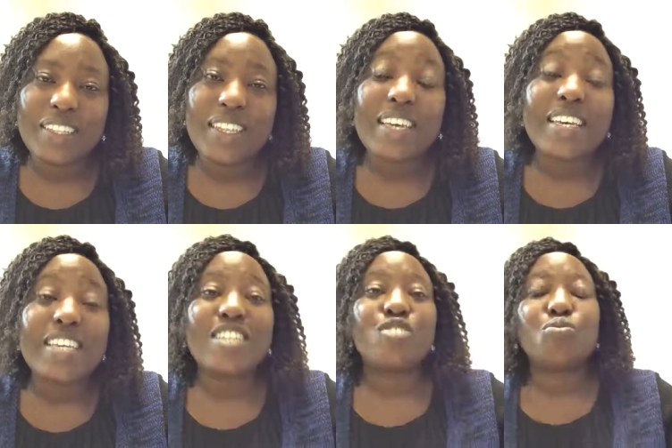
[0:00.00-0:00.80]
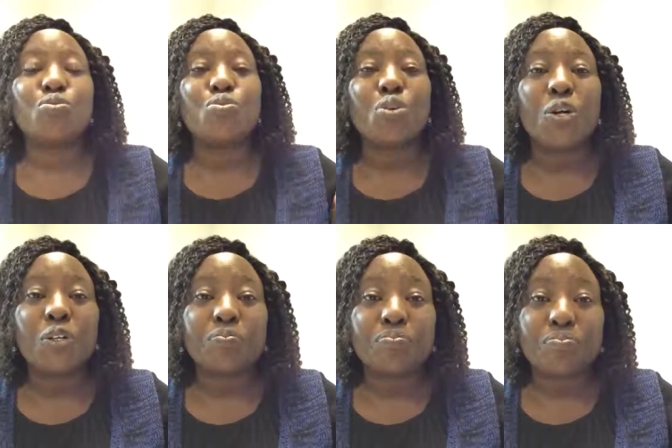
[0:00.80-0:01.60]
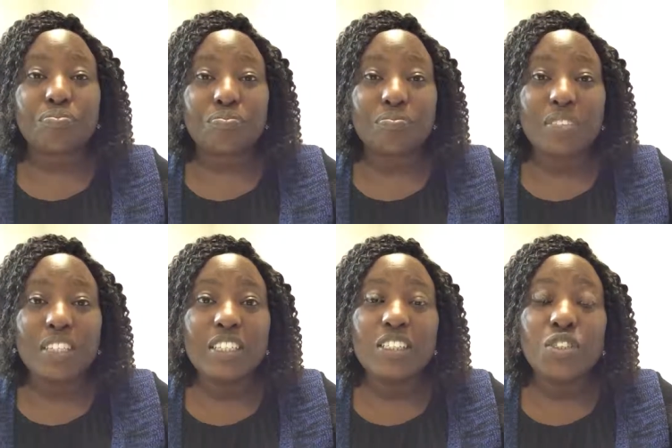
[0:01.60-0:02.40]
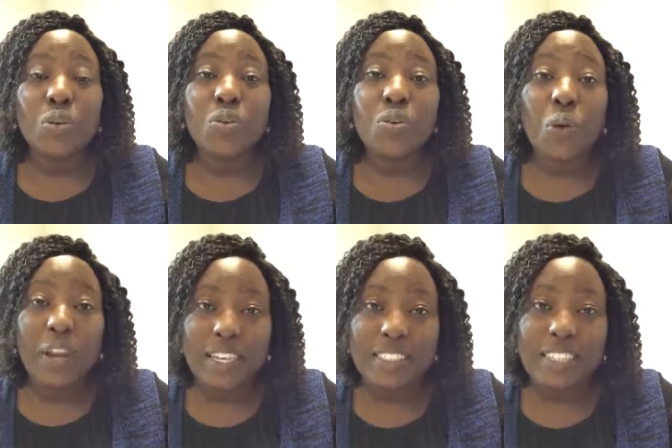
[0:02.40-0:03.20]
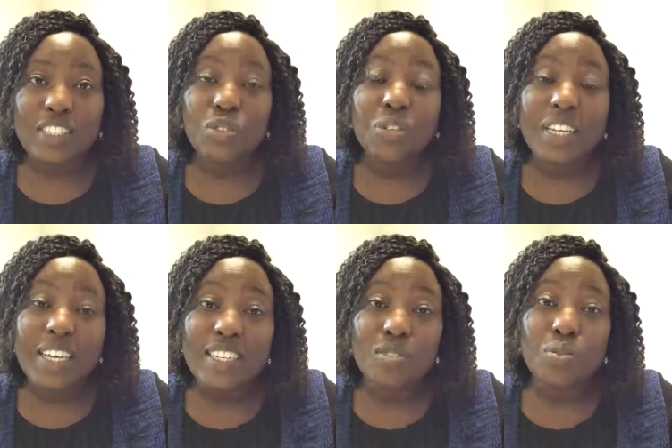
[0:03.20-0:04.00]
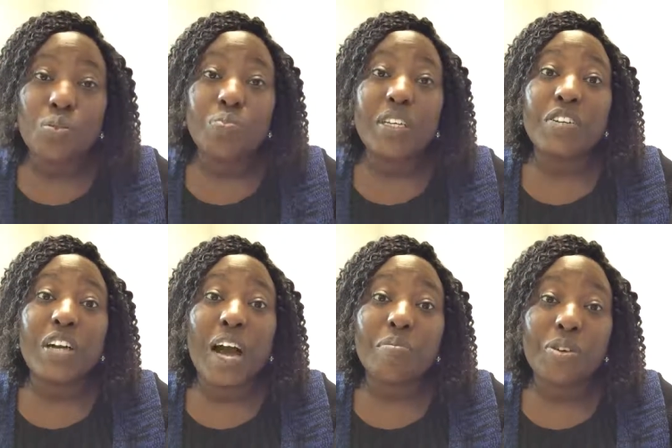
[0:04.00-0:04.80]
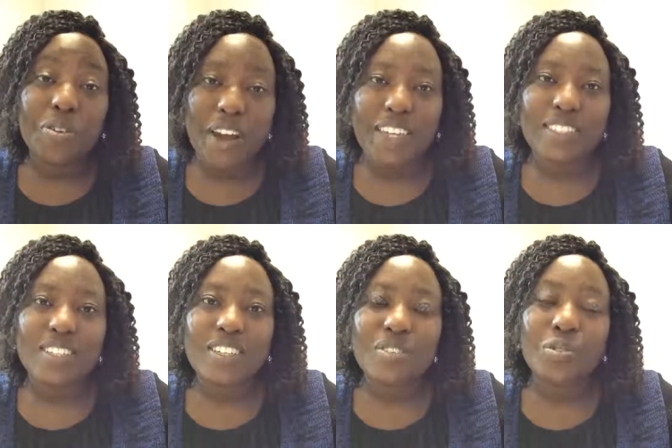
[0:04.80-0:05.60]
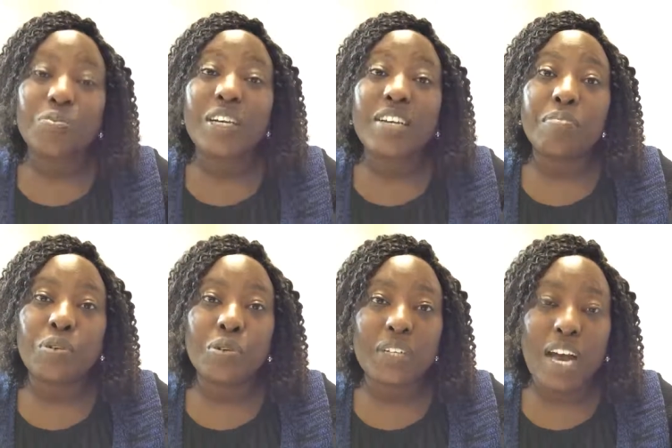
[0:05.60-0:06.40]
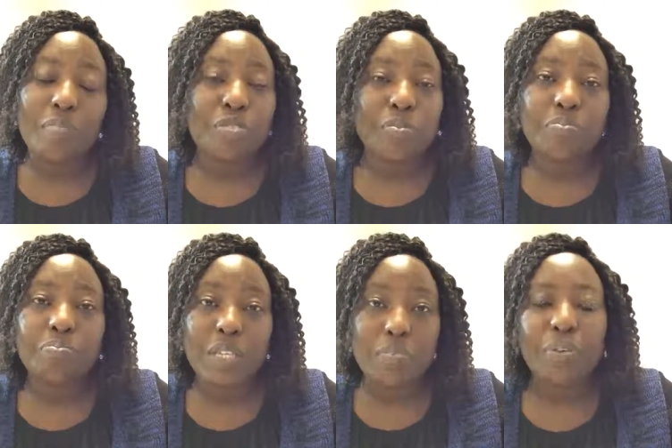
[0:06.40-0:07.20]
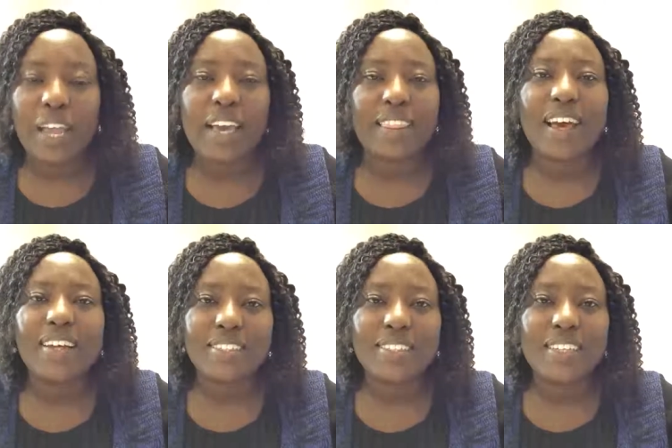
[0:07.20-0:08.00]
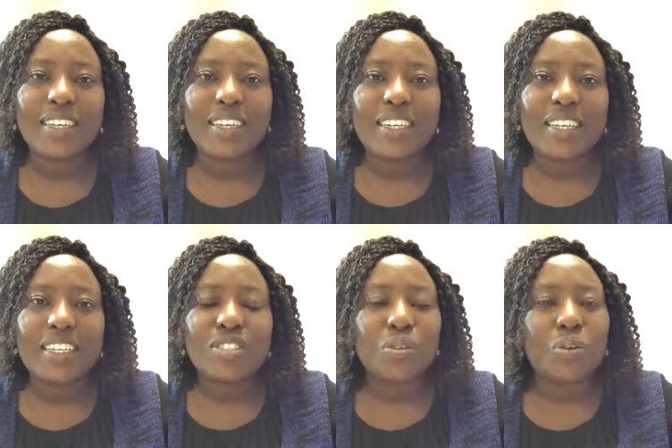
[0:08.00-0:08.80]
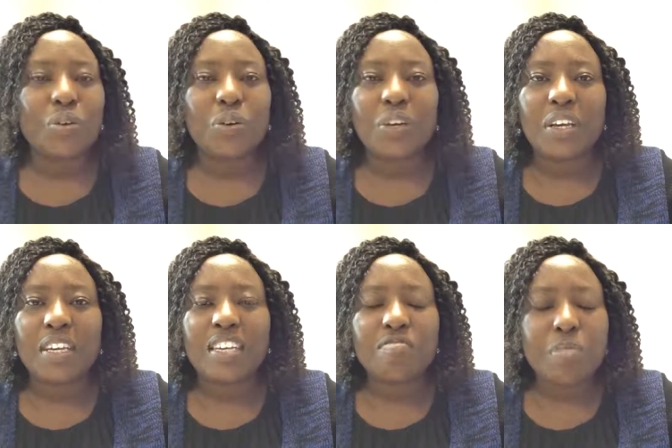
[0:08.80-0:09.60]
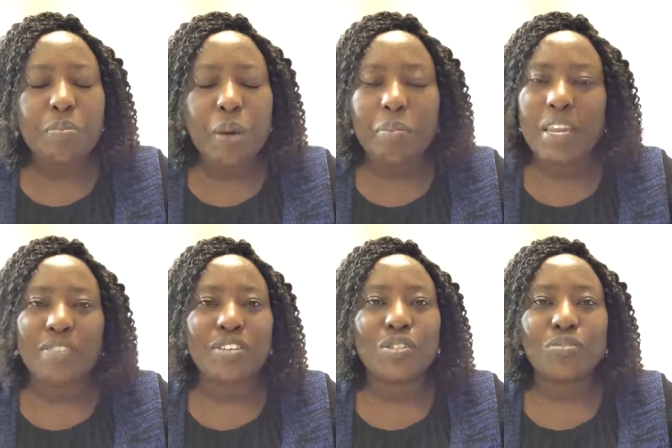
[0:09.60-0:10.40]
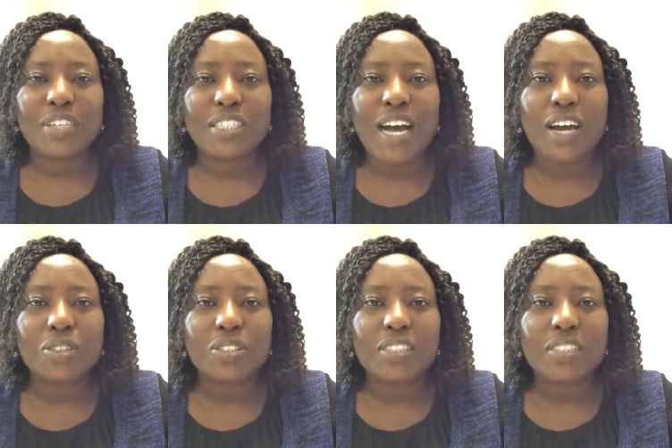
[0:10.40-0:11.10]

The key to your knowledge that you need to become great could, could come from people like that. So give people benefit of a doubt